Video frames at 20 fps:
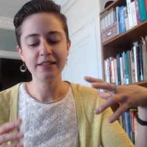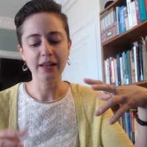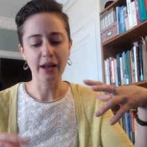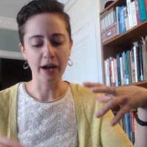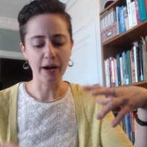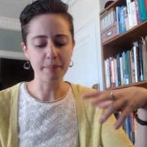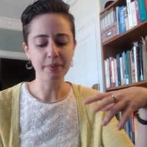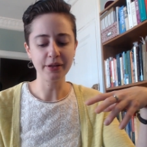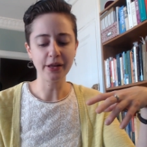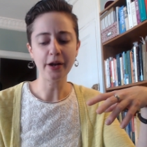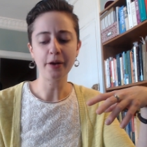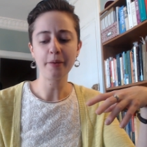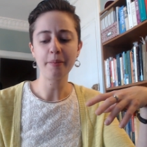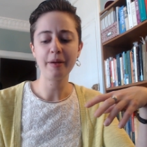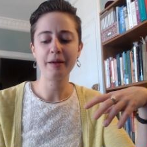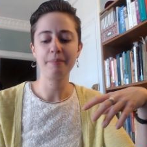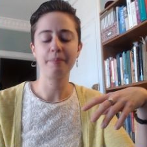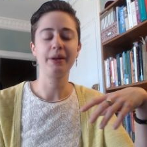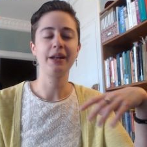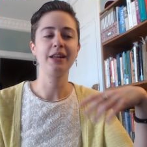it up a little
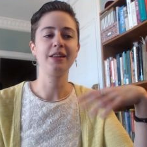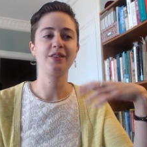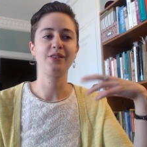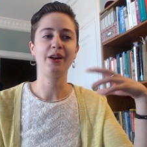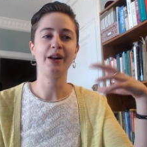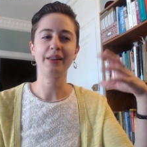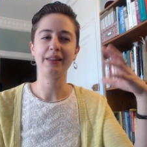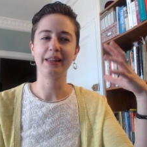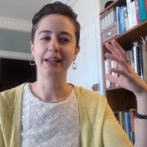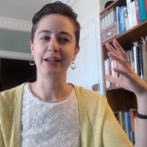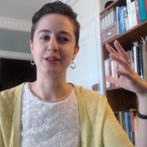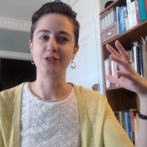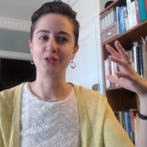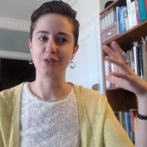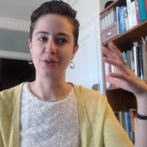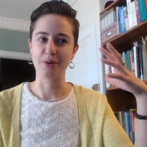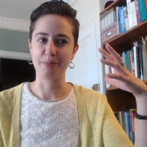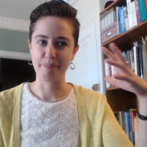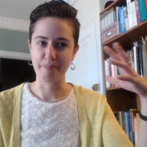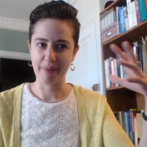bit, but it's not like a
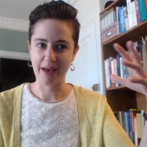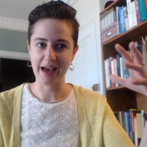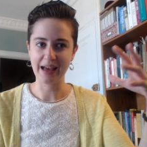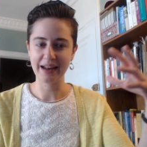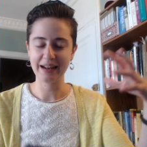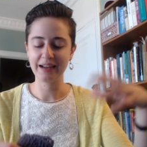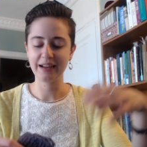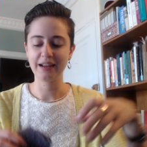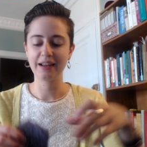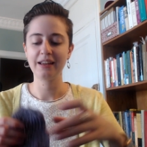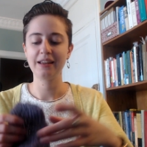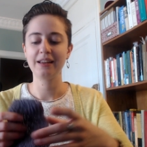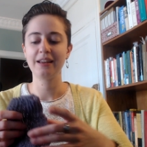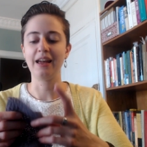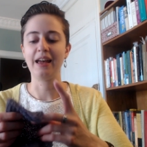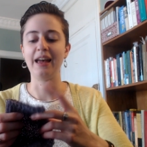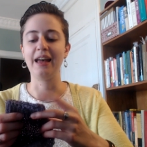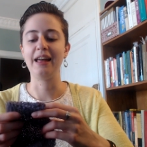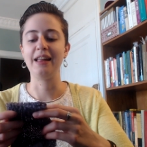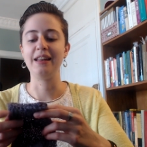dramatic
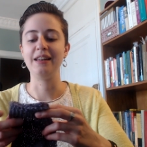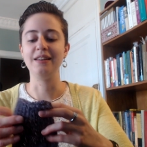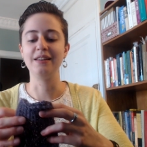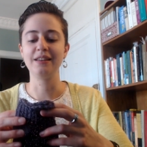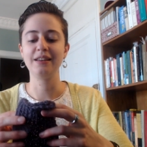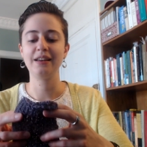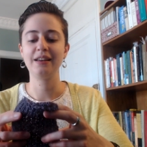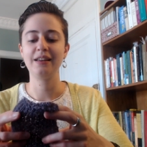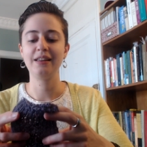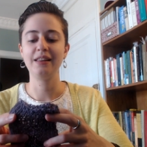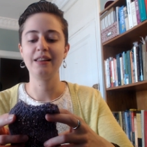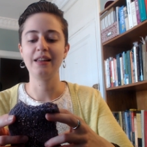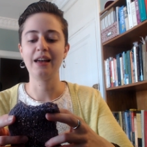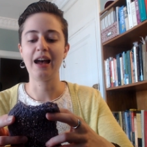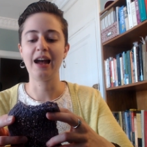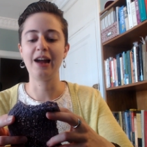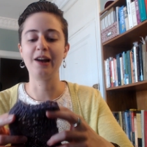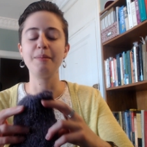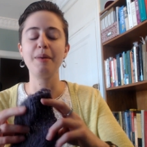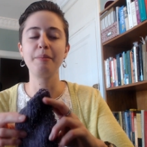and
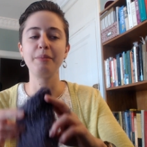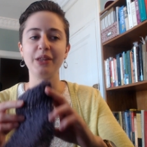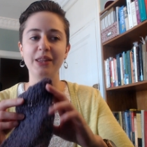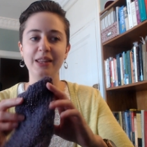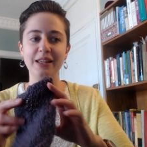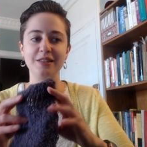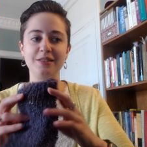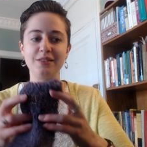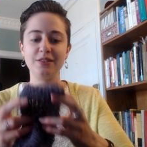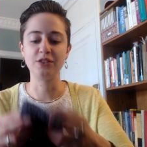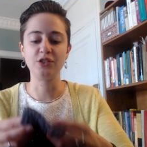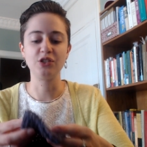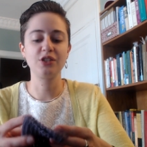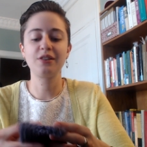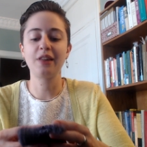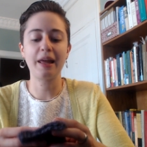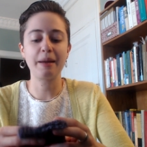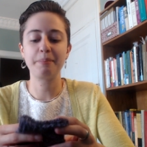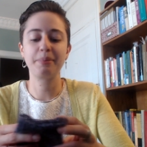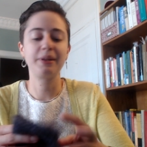I remember this just
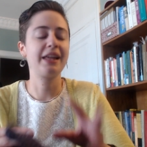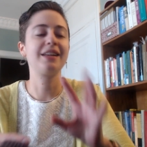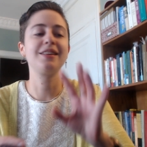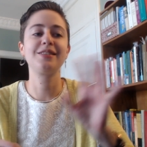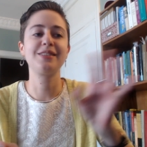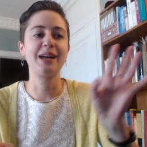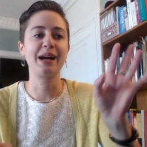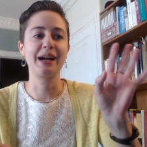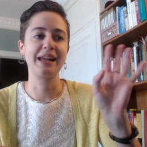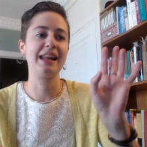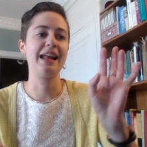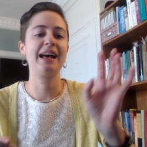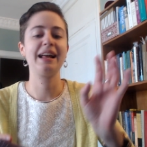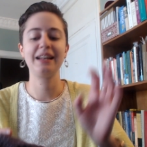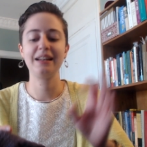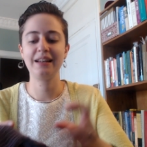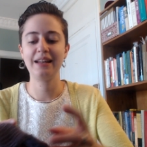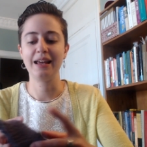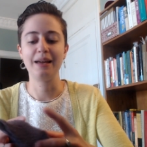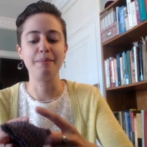like plain stockinette.
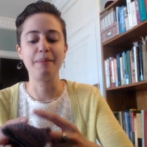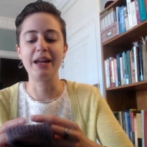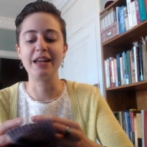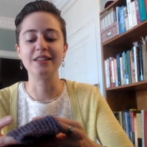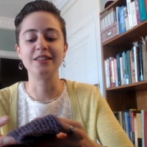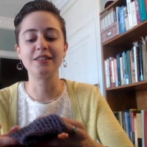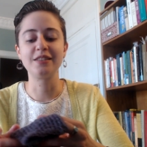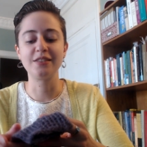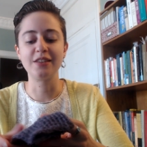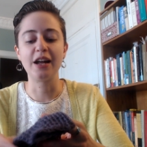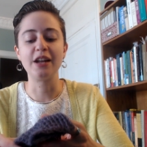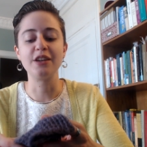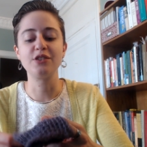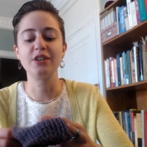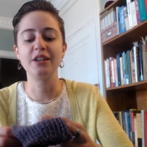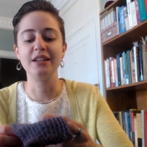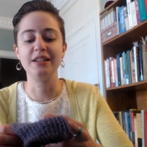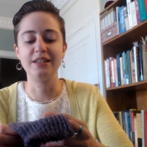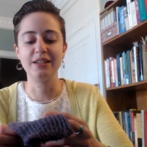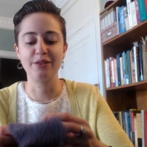It made such
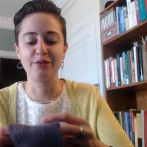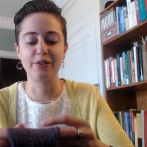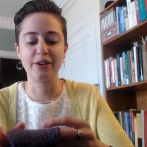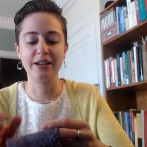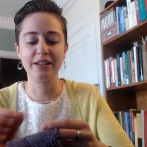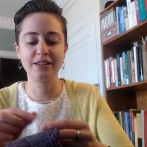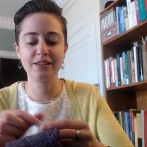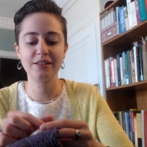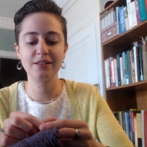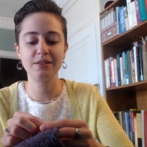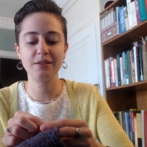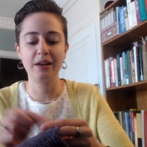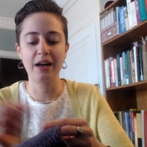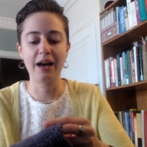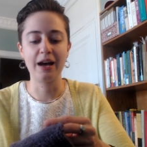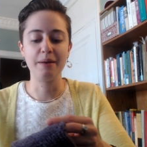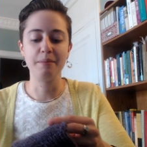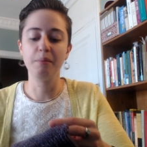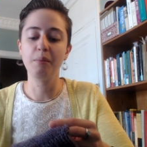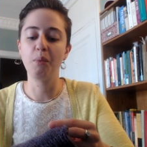a difference
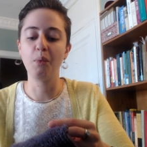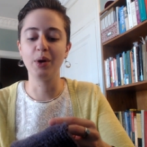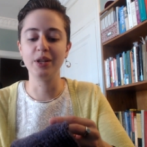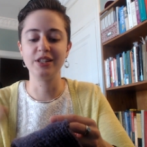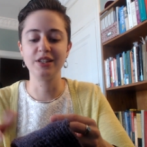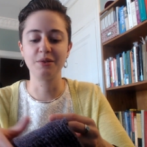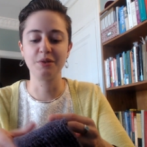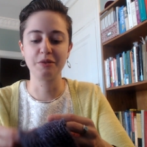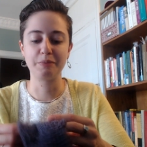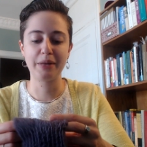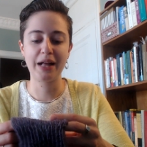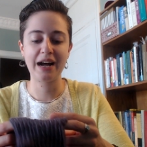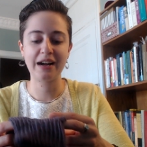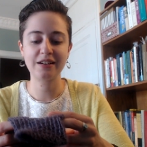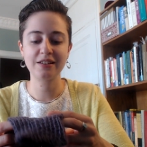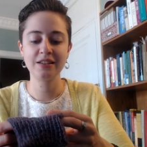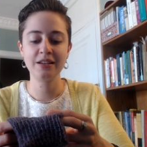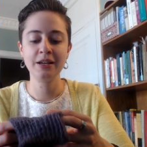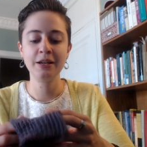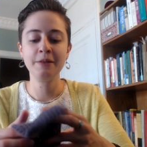um, once it was
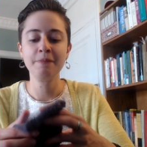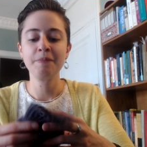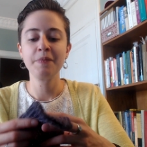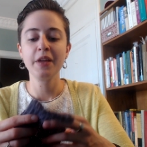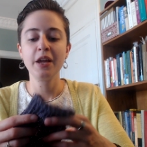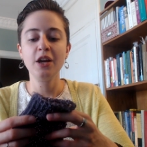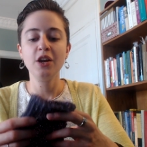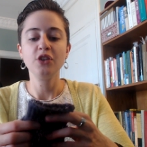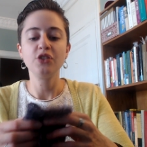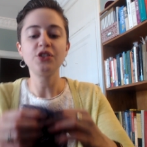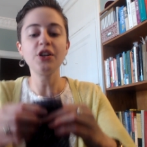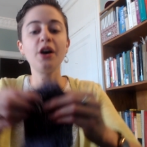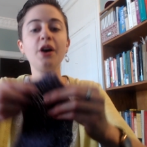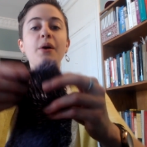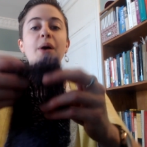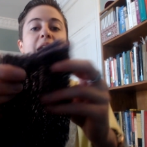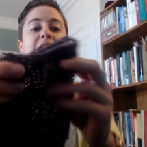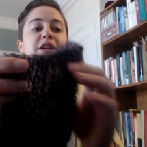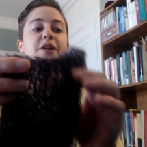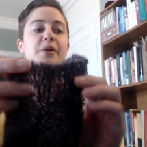blocked. So
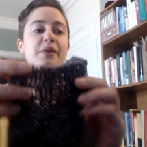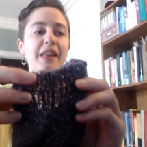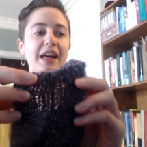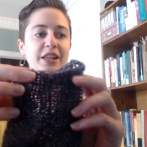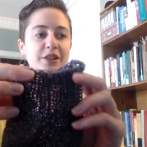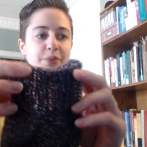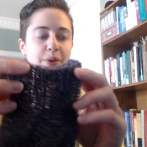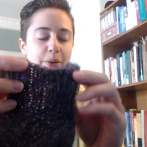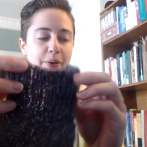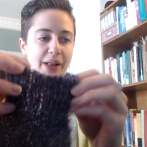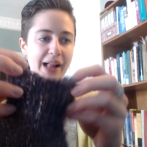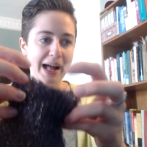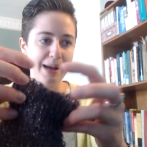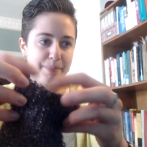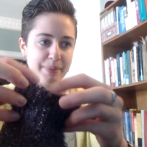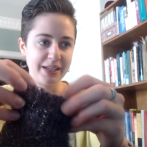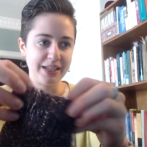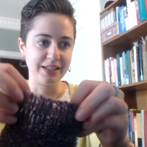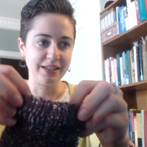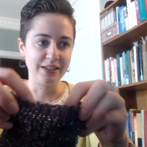I know that's what will
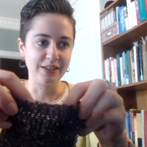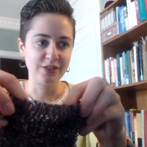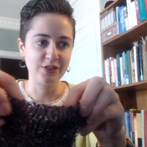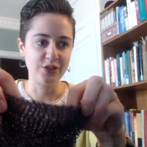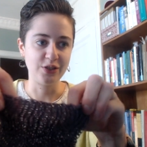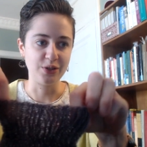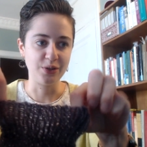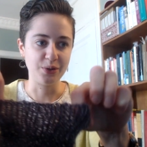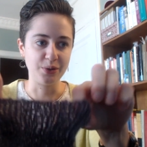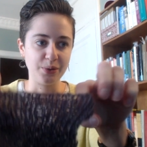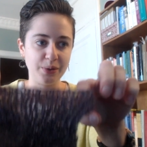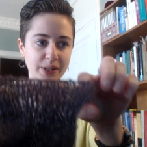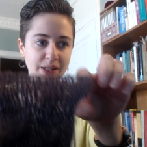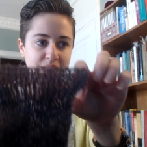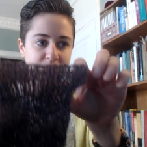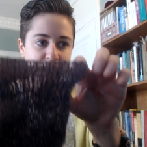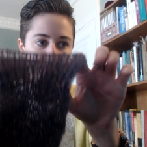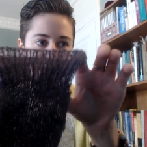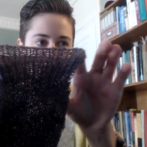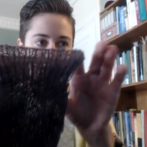happen to
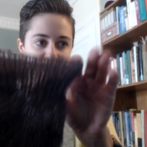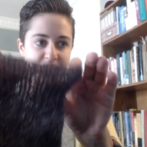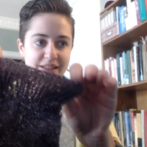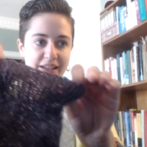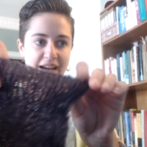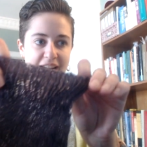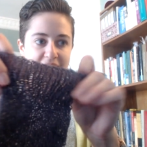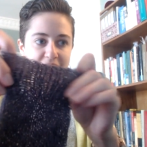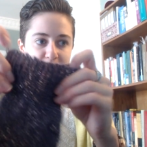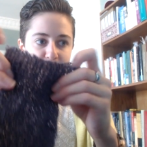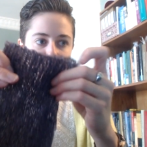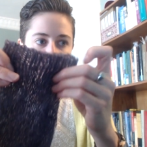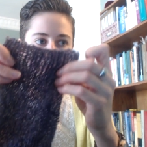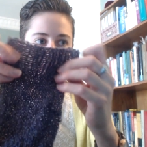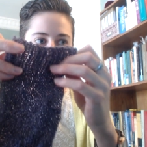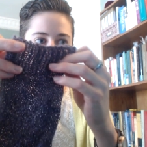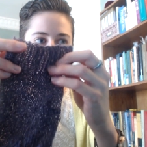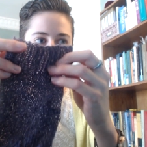the untidy ribbing